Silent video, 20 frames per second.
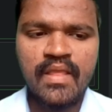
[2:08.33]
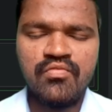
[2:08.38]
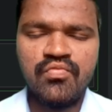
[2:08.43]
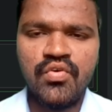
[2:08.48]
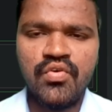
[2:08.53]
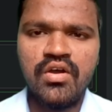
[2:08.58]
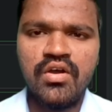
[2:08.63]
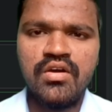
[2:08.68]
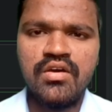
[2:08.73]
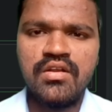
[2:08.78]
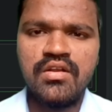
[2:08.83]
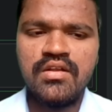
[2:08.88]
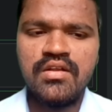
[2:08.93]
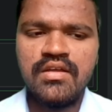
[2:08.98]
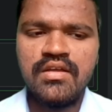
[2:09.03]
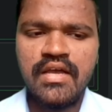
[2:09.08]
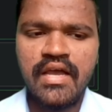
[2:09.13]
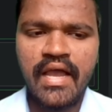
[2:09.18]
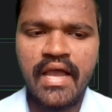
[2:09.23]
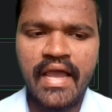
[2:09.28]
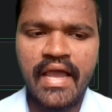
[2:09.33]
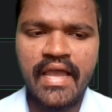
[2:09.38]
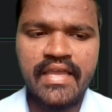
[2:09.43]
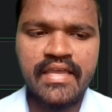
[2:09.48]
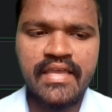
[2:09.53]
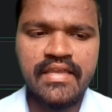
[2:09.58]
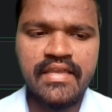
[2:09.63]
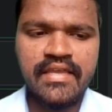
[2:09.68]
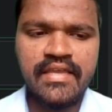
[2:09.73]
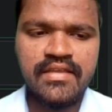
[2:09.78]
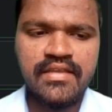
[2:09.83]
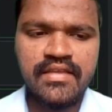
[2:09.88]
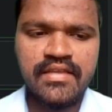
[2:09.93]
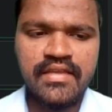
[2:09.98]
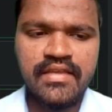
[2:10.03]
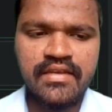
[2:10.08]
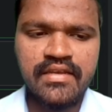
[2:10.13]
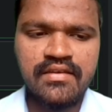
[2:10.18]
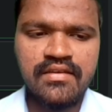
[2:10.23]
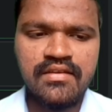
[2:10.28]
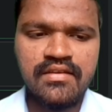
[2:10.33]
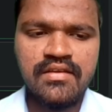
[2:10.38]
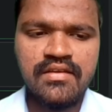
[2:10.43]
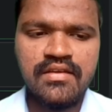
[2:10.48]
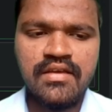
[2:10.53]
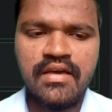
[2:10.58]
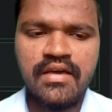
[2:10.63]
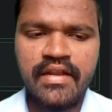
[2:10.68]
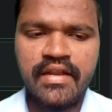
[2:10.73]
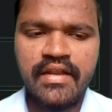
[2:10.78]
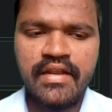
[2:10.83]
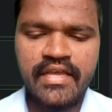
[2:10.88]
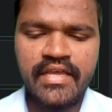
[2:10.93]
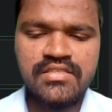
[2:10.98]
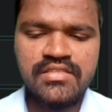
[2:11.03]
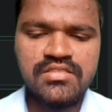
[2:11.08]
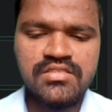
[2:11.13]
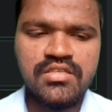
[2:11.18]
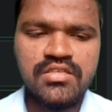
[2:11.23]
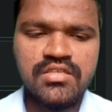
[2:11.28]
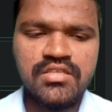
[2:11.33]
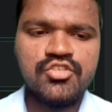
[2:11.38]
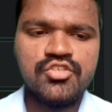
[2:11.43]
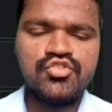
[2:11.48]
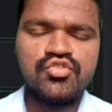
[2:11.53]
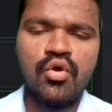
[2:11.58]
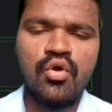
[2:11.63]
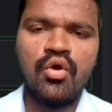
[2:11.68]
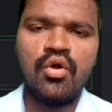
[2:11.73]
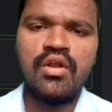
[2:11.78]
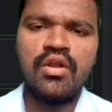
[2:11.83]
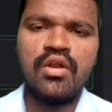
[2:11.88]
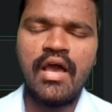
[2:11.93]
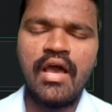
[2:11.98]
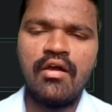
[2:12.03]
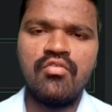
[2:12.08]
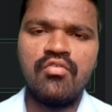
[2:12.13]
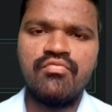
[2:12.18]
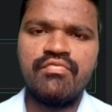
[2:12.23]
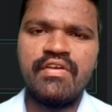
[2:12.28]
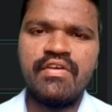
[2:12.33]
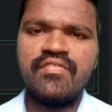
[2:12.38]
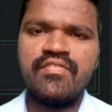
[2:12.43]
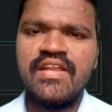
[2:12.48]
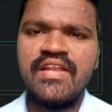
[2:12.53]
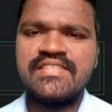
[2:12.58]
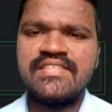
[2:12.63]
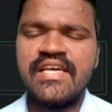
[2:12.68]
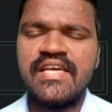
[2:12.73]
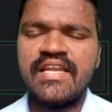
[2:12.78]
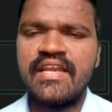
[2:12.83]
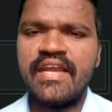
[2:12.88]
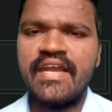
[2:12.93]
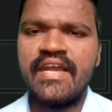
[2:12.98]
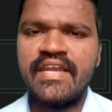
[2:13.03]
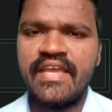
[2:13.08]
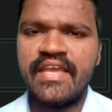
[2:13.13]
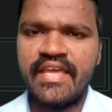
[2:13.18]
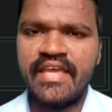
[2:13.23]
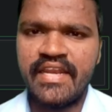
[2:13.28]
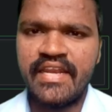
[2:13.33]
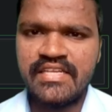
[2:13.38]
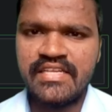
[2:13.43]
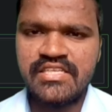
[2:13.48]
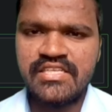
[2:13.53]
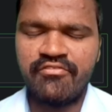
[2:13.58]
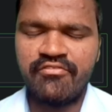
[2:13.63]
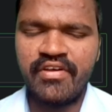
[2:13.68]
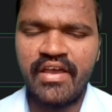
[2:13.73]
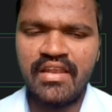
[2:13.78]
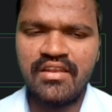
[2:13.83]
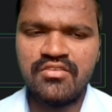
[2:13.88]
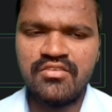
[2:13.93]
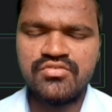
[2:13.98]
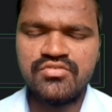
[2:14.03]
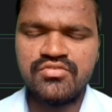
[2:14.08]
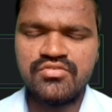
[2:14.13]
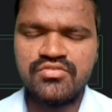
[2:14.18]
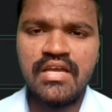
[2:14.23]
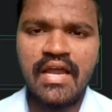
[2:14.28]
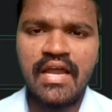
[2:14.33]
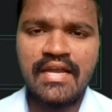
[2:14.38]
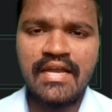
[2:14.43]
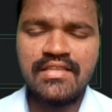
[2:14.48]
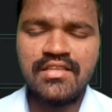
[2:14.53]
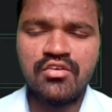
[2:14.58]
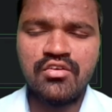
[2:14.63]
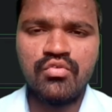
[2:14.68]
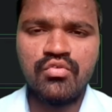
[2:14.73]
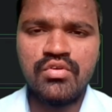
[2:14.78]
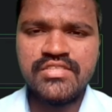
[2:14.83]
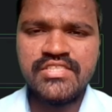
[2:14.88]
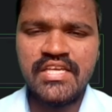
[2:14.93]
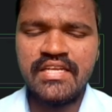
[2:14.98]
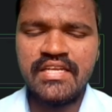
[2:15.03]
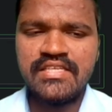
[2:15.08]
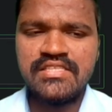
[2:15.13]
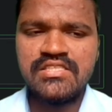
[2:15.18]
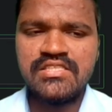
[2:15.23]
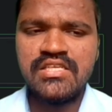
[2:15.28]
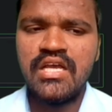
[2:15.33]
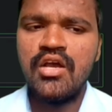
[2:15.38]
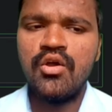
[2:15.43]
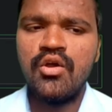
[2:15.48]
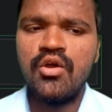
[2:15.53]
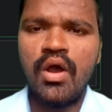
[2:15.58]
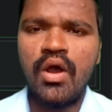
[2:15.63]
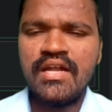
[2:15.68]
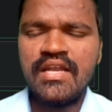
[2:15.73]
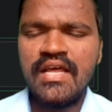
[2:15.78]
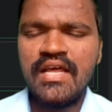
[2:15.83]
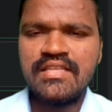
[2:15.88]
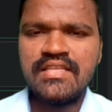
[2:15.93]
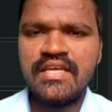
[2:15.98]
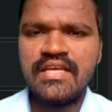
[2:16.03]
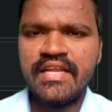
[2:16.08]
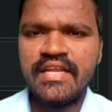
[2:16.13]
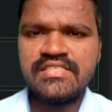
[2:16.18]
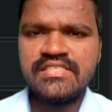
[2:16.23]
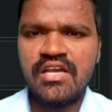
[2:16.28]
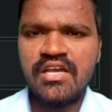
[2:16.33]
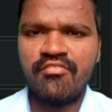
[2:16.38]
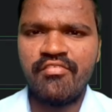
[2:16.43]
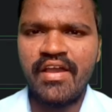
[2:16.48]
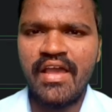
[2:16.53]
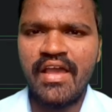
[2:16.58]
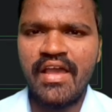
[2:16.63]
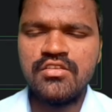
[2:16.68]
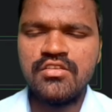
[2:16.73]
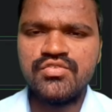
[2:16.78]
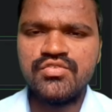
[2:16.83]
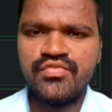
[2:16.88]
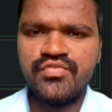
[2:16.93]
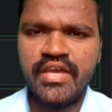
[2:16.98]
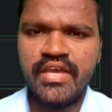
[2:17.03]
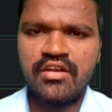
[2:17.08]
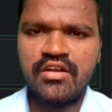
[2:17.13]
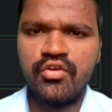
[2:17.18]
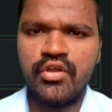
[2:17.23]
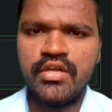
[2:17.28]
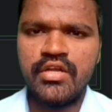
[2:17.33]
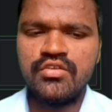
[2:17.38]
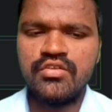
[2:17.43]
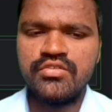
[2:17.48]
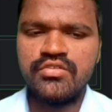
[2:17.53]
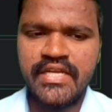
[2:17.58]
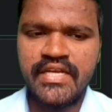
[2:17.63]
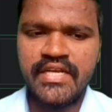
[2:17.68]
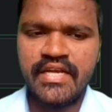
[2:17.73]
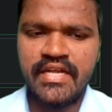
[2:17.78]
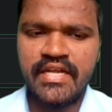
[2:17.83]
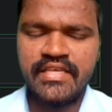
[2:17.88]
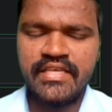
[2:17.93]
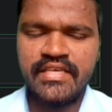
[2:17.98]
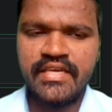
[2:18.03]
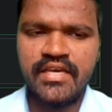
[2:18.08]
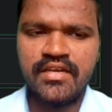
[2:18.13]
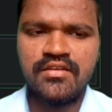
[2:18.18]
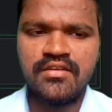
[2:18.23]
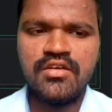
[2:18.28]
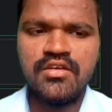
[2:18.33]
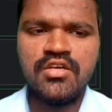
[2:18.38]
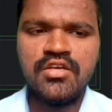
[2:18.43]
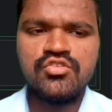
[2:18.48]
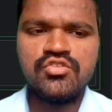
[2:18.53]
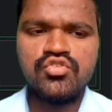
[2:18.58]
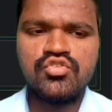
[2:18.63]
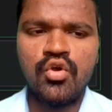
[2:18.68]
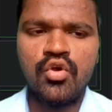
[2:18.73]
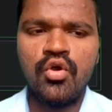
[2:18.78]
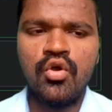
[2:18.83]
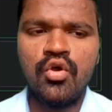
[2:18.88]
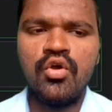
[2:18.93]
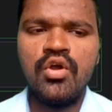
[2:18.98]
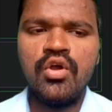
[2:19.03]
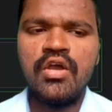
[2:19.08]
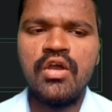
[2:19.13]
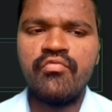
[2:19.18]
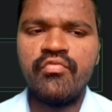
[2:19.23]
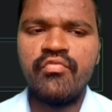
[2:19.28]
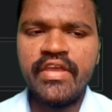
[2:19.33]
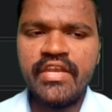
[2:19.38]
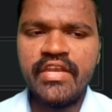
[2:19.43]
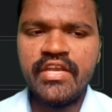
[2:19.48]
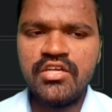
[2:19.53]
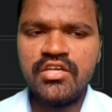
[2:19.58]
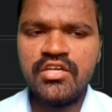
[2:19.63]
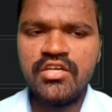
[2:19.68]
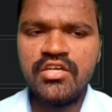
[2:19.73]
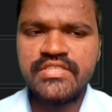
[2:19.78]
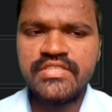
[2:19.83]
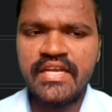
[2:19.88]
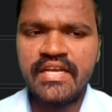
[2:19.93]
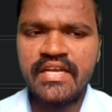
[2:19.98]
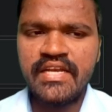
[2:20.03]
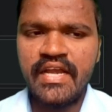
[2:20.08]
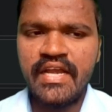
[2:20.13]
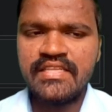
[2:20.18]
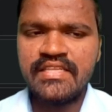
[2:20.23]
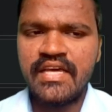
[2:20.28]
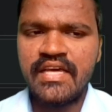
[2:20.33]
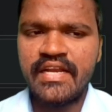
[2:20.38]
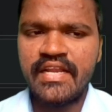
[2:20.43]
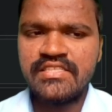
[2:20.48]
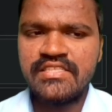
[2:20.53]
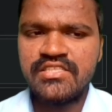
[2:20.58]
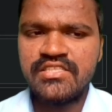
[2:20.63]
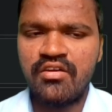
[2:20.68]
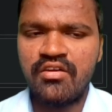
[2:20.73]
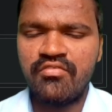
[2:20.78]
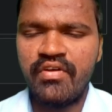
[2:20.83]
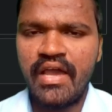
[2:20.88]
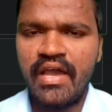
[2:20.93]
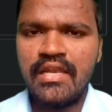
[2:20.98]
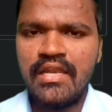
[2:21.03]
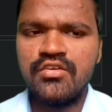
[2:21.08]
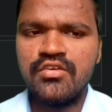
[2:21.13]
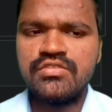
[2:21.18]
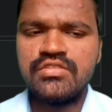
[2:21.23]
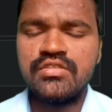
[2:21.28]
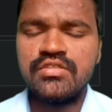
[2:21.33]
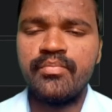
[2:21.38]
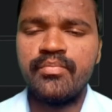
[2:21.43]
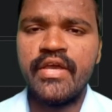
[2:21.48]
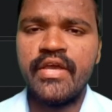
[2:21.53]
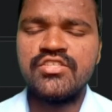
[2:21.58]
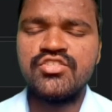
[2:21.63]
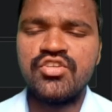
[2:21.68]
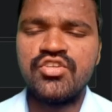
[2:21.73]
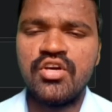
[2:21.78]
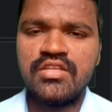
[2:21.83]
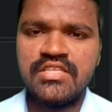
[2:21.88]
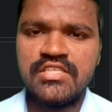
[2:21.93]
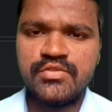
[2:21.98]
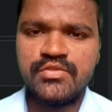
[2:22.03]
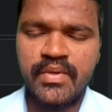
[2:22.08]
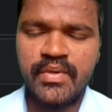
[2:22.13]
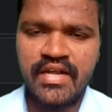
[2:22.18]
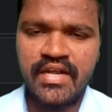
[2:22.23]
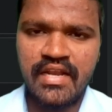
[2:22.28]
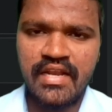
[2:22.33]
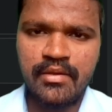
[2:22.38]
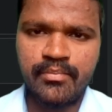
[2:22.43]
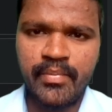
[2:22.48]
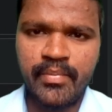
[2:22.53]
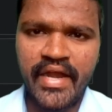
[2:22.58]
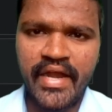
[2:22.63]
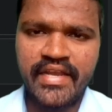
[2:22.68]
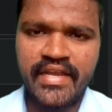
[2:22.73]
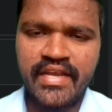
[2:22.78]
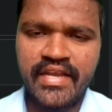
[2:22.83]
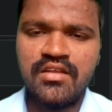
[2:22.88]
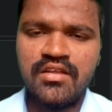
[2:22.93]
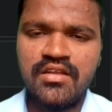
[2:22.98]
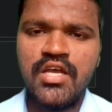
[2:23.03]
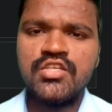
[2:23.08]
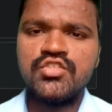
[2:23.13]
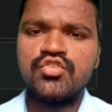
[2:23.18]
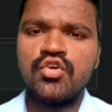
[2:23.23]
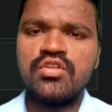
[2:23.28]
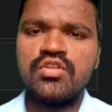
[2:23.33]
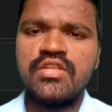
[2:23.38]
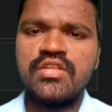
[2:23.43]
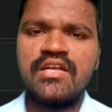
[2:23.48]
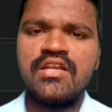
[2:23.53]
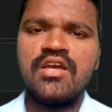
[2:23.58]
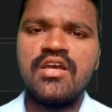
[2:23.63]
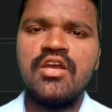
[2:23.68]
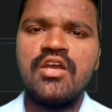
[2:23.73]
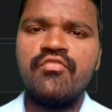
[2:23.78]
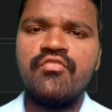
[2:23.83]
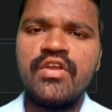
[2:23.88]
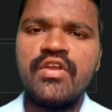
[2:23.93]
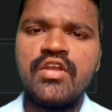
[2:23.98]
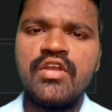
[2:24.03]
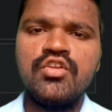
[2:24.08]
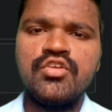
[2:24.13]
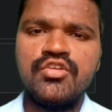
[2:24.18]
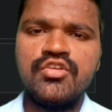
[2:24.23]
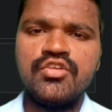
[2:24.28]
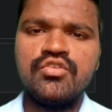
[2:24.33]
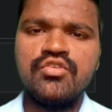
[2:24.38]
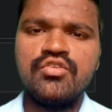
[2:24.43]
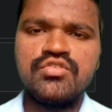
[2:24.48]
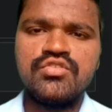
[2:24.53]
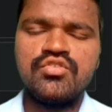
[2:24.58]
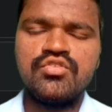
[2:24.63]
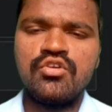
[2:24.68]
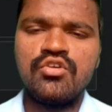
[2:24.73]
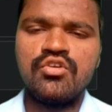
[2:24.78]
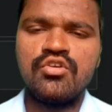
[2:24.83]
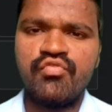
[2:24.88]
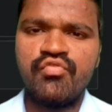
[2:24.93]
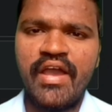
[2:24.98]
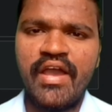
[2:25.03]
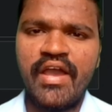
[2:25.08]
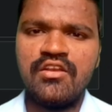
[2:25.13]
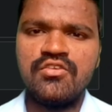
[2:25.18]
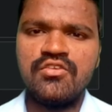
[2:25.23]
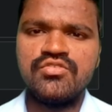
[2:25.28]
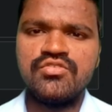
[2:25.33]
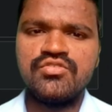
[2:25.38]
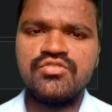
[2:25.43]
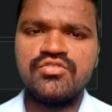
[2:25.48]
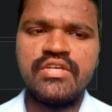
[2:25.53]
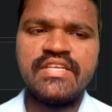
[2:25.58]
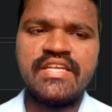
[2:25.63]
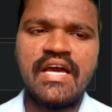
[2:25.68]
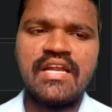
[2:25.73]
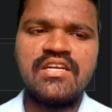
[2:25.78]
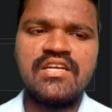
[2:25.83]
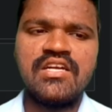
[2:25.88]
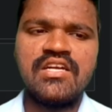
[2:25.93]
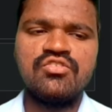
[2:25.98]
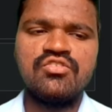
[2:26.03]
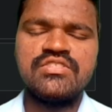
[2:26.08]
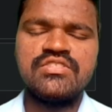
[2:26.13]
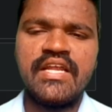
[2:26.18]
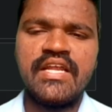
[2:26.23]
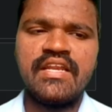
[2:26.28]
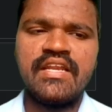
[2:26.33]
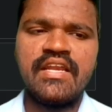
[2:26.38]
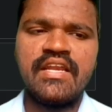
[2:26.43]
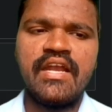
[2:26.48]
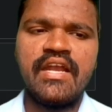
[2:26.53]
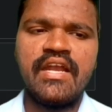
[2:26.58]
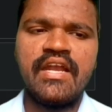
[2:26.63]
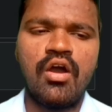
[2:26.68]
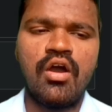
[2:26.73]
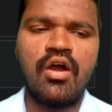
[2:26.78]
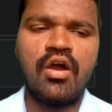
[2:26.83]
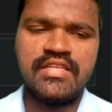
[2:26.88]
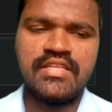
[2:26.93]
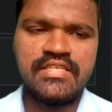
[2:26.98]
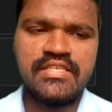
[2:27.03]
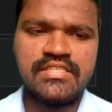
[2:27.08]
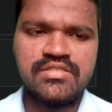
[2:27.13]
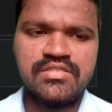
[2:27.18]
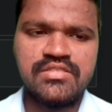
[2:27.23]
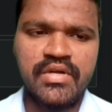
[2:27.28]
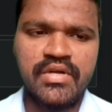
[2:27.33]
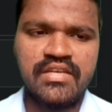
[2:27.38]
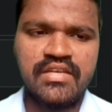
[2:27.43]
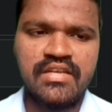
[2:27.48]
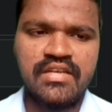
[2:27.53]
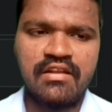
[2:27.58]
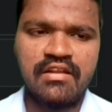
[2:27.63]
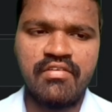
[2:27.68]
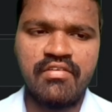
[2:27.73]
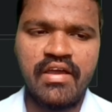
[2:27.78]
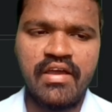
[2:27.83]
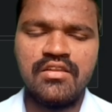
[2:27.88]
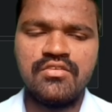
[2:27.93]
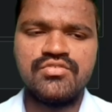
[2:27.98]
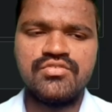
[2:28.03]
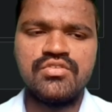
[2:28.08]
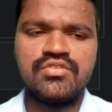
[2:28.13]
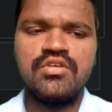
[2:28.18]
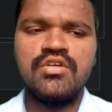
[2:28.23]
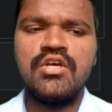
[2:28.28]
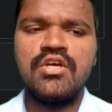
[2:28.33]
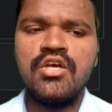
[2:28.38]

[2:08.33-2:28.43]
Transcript: For I in range. So now we will generate a range of values. And the question is, what are the range of values we are going to generate here? So we need to generate the range of values based on this particular pattern, so that we could use those values in order to generate all these particular values.